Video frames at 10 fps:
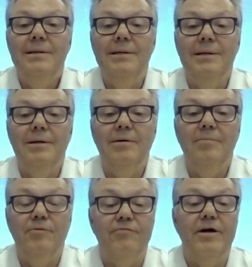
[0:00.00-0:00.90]
uh,
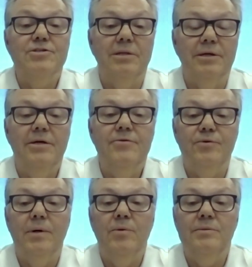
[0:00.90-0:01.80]
professionally
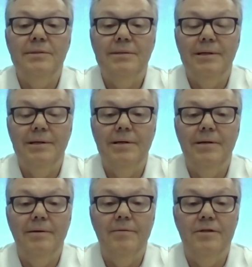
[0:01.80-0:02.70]
throughout
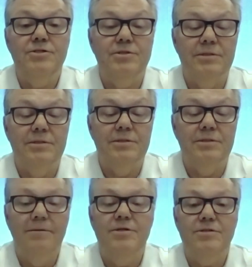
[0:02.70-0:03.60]
uh, this
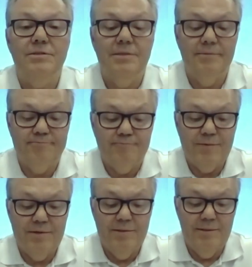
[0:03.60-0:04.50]
uh, this
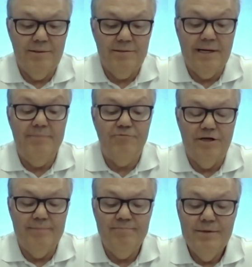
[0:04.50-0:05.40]
time frame.